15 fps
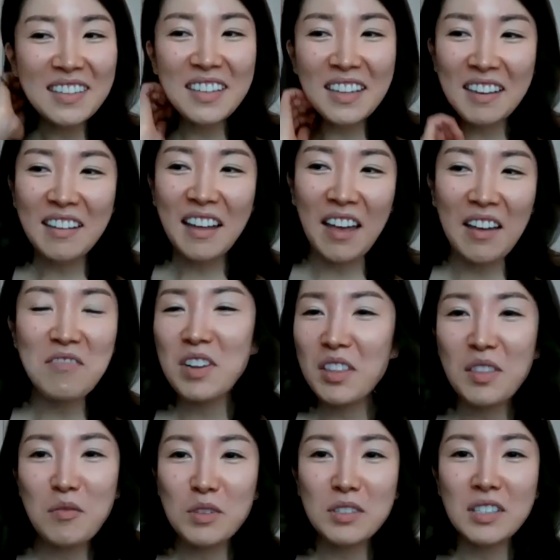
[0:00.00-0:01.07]
yeah
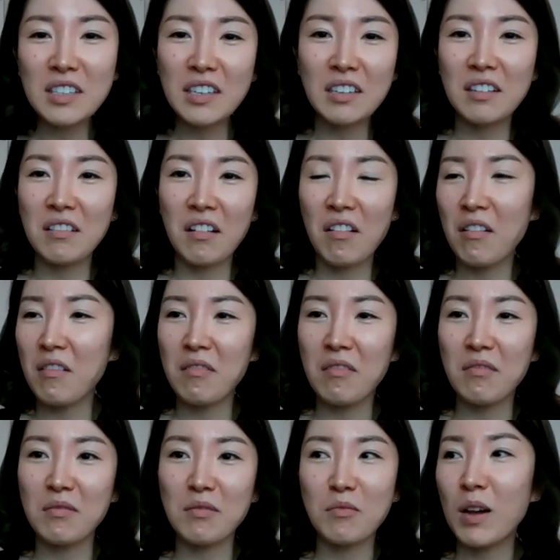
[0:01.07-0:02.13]
everything was like a, oh
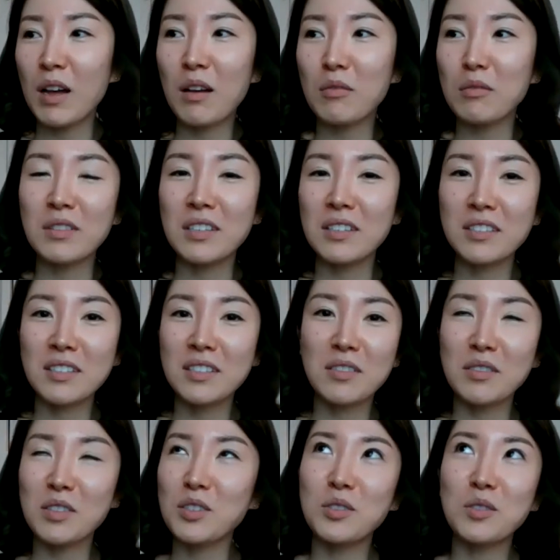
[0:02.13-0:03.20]
wow this is
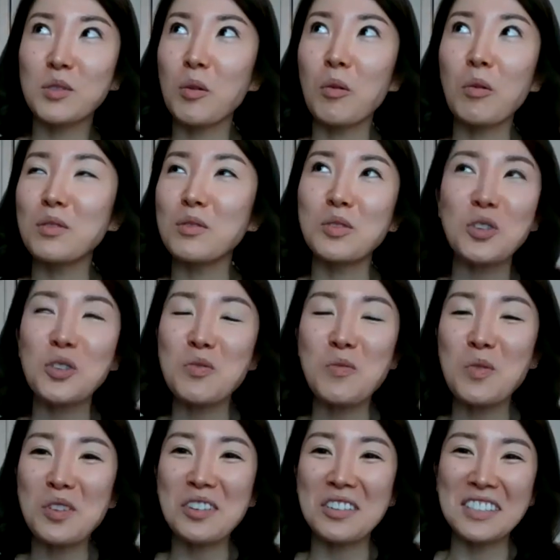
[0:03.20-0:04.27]
a total new
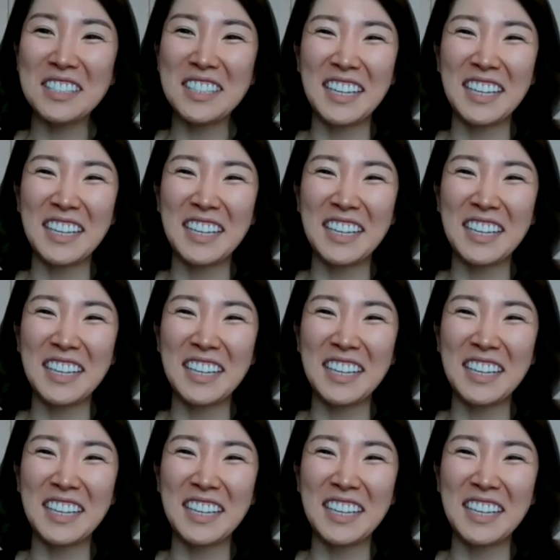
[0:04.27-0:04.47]
word